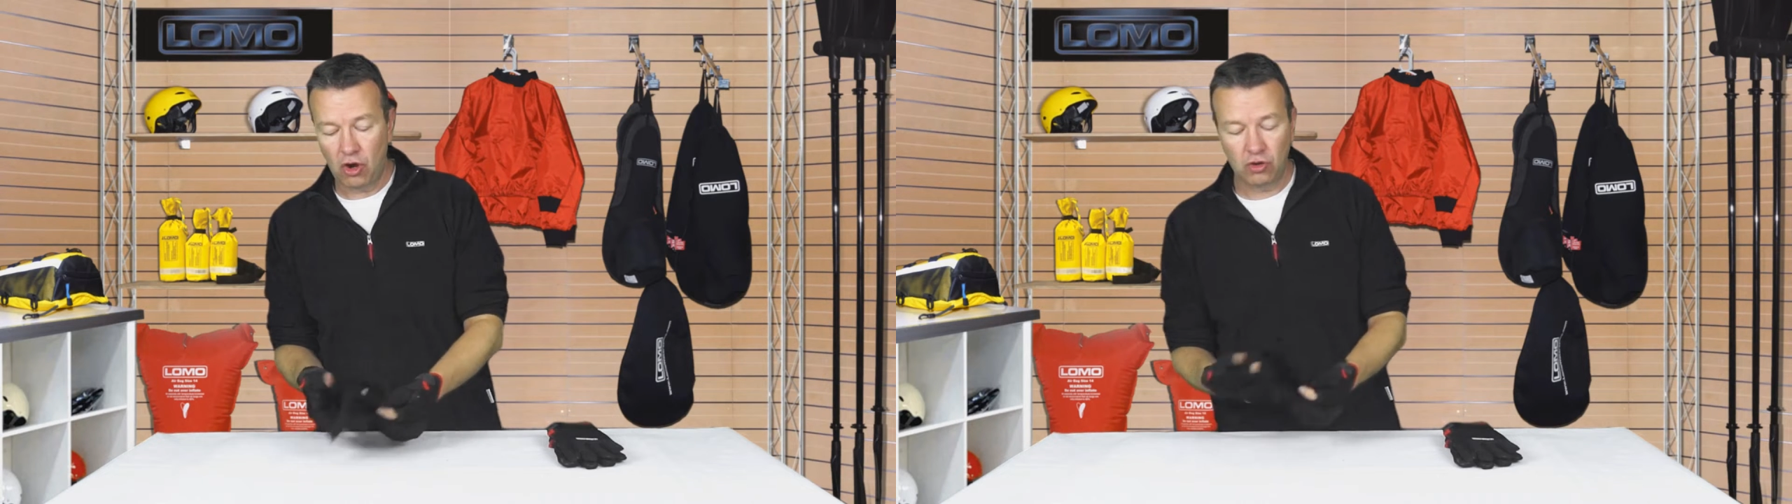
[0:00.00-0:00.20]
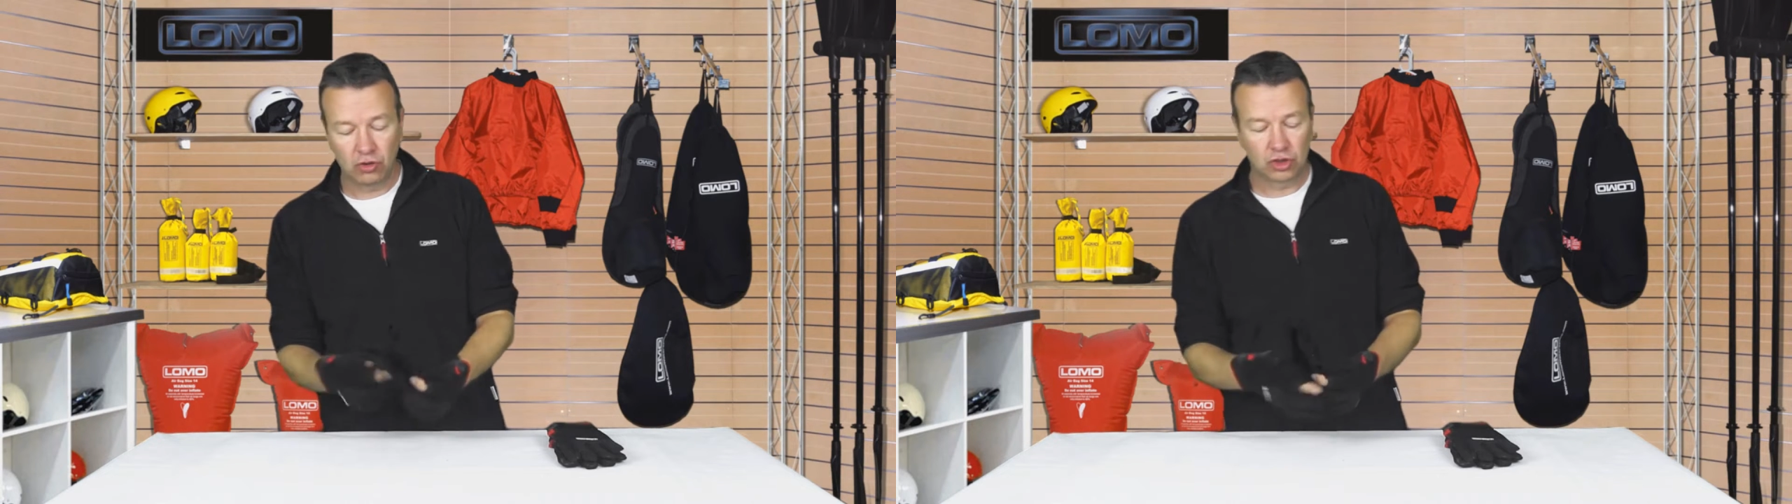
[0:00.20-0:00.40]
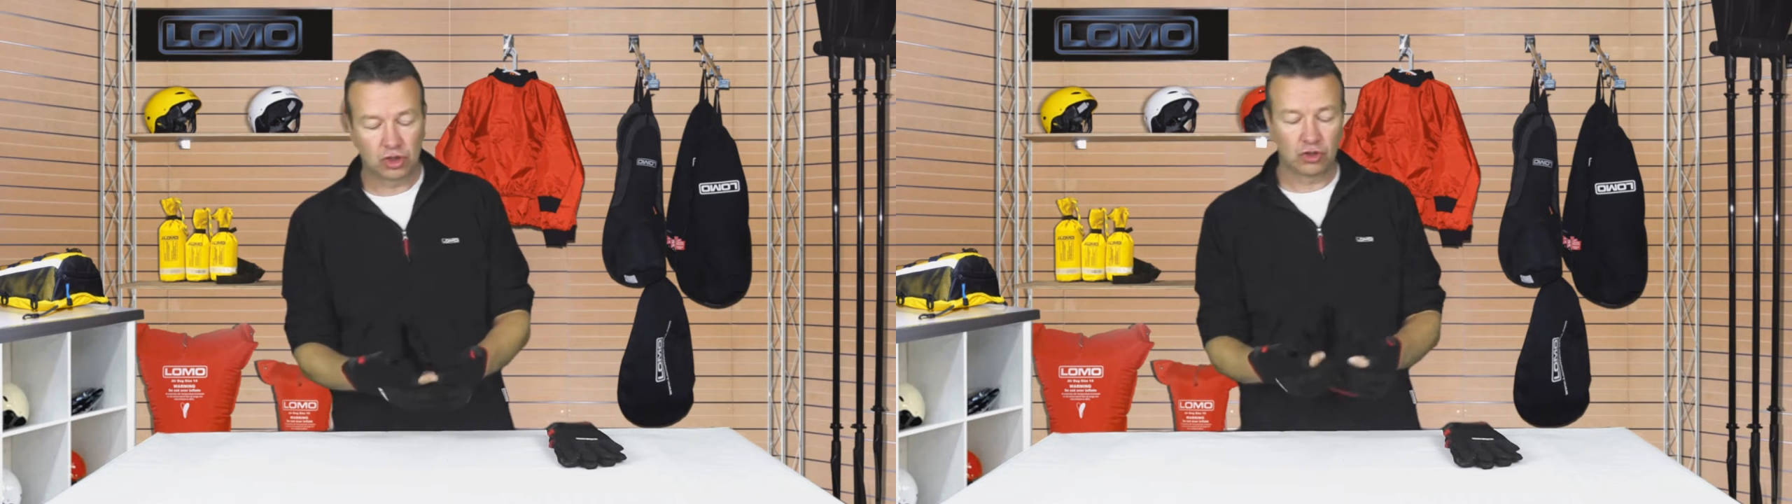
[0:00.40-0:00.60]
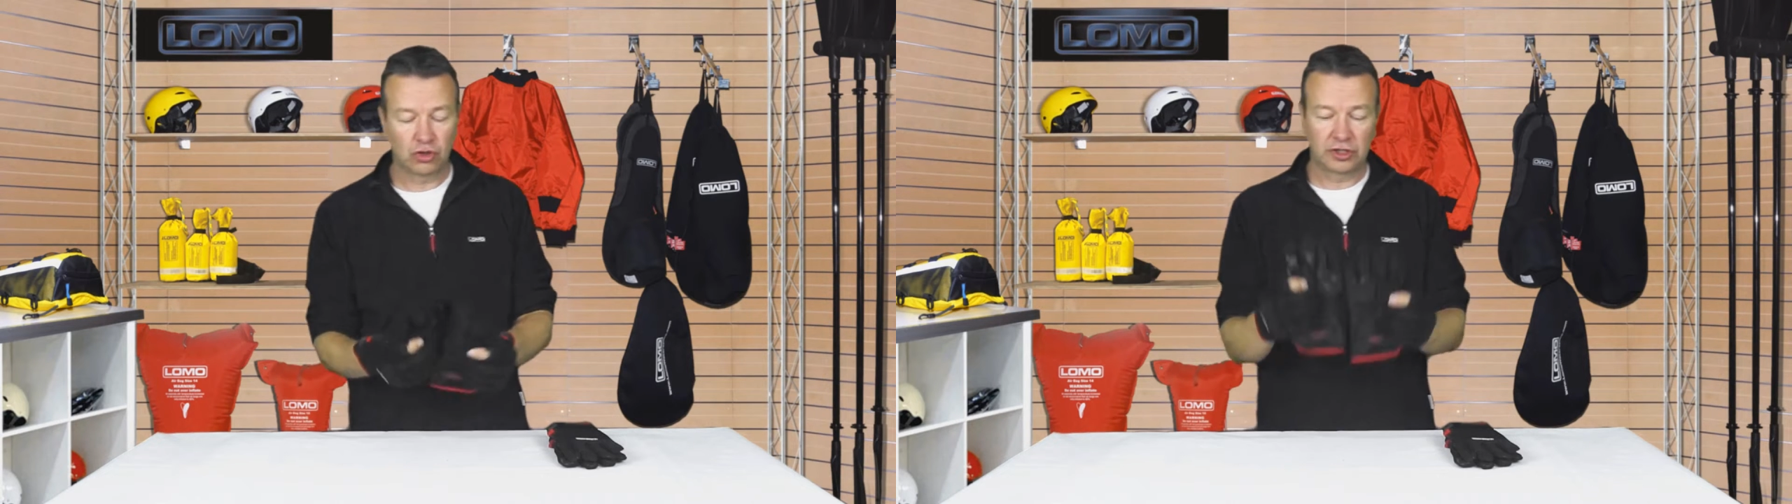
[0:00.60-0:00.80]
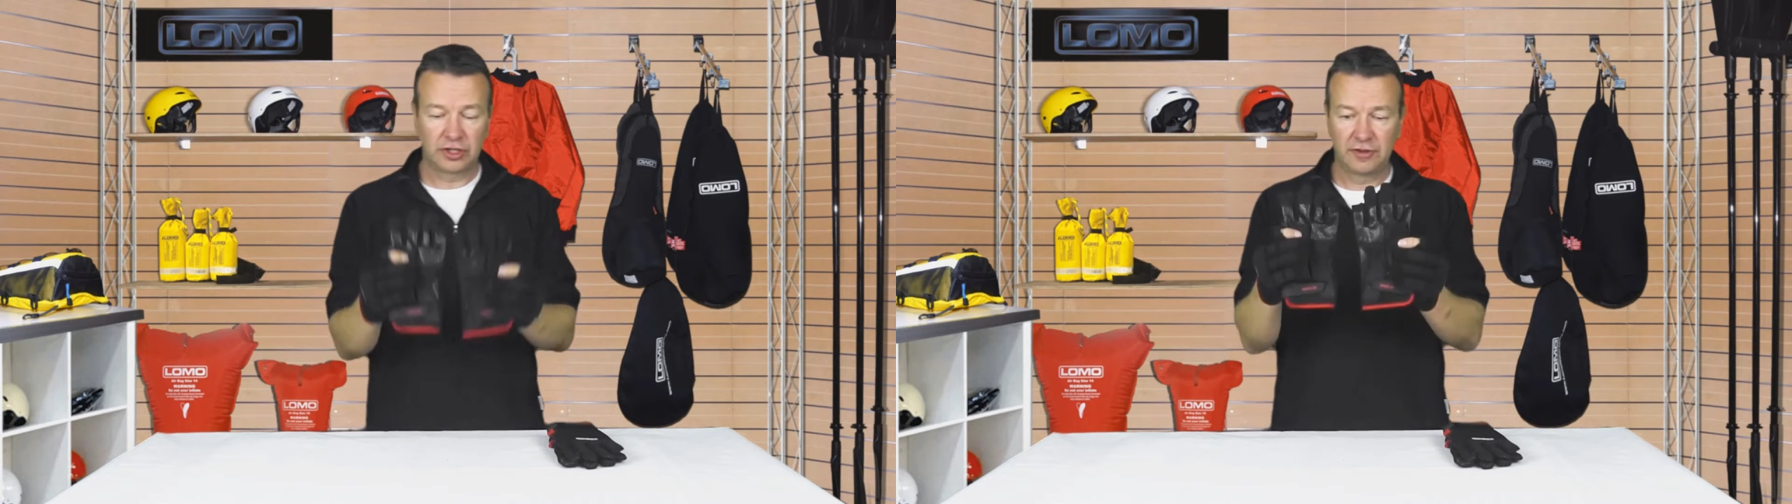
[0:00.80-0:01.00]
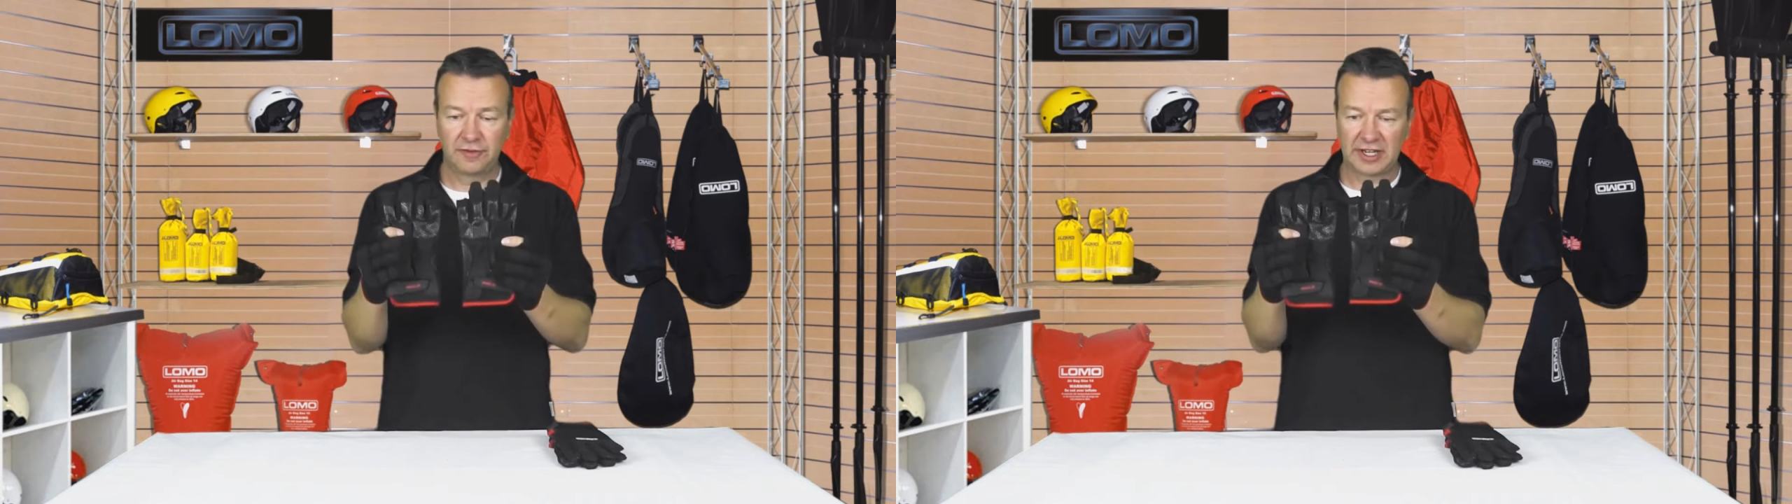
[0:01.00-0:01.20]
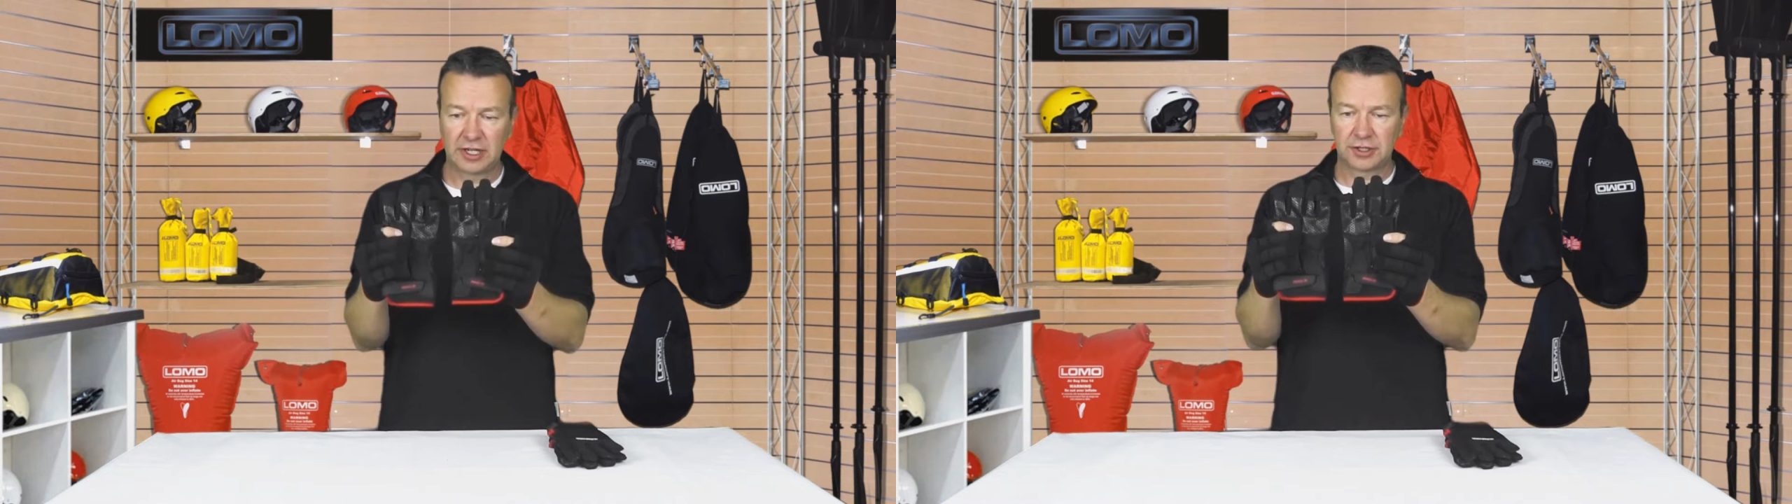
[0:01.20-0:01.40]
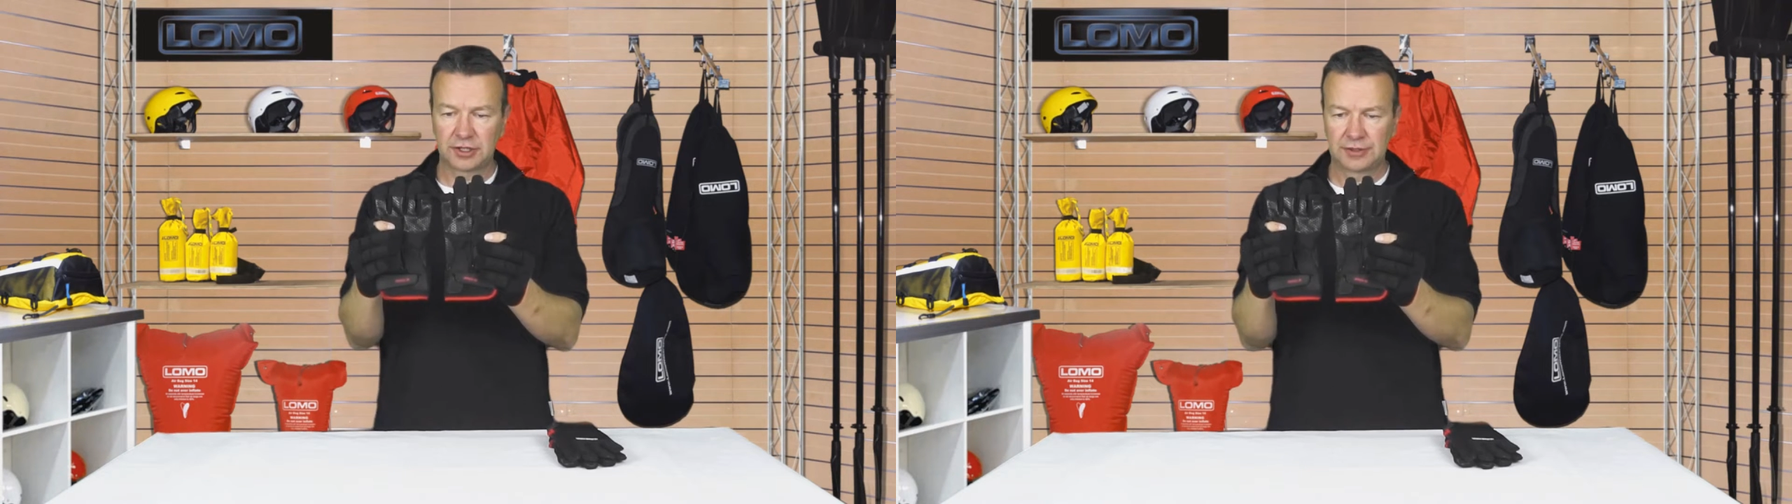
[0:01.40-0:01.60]
all short
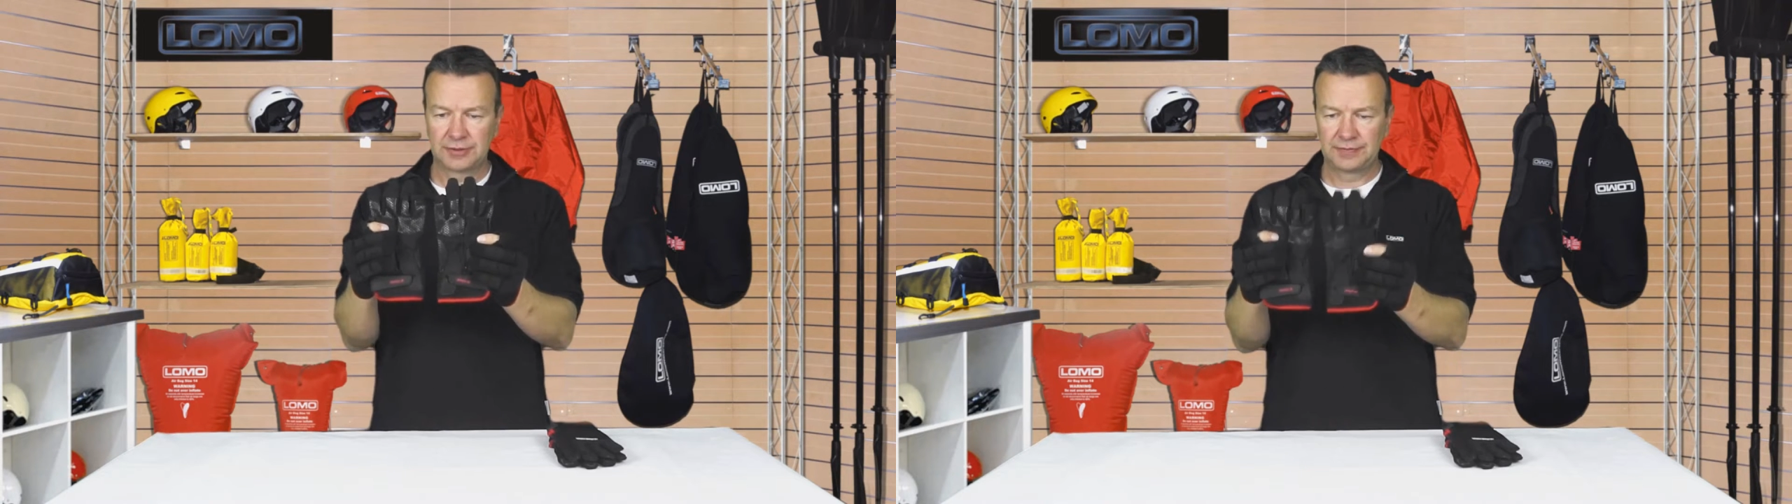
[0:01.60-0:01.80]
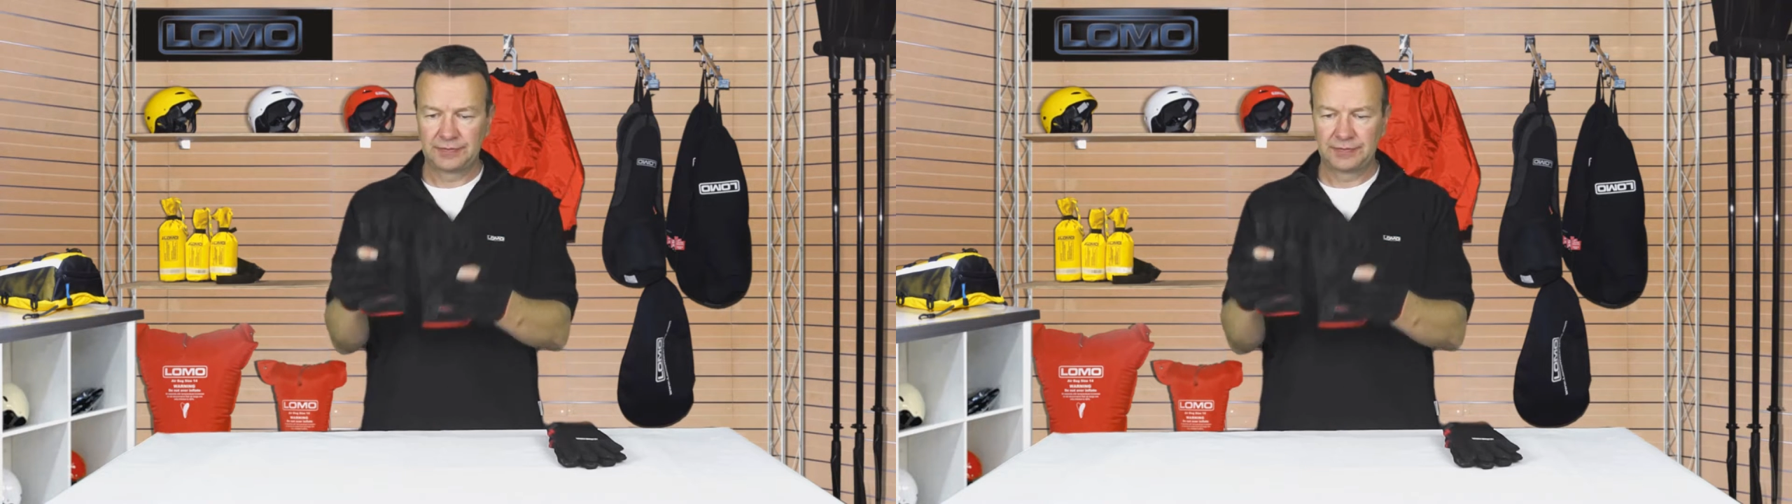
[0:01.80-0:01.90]
fingers